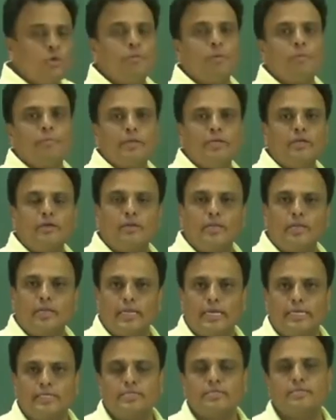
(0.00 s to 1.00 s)
perpendicular
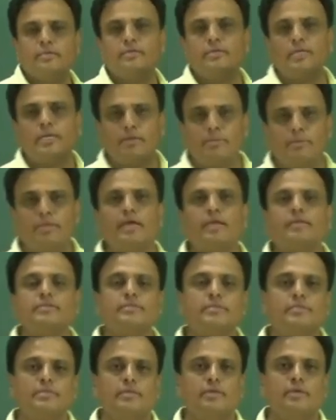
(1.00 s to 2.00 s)
lines AB and
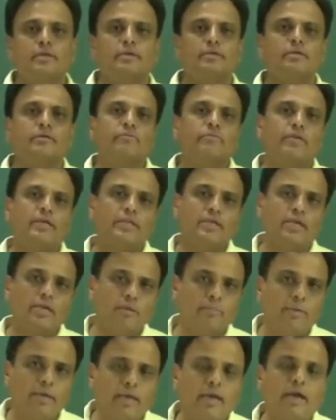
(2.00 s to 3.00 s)
CD, where
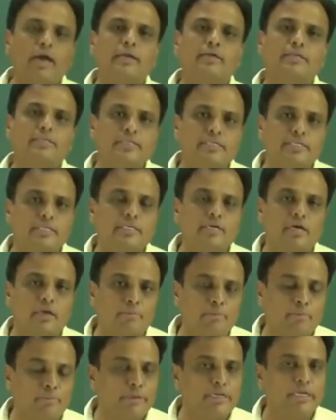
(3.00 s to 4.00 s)
AB and CD are
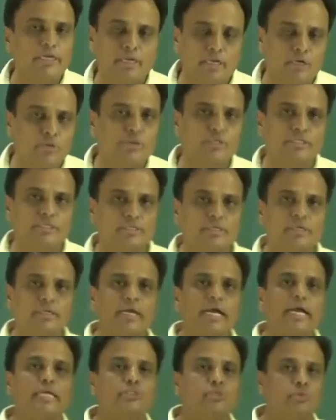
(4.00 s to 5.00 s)
perpendicular to each other
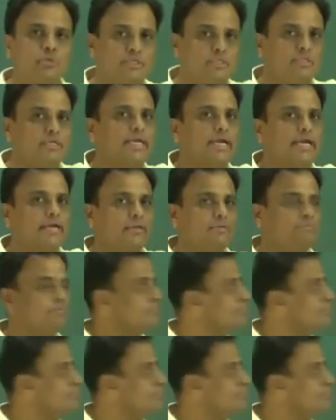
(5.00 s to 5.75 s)
as shown in the diagram.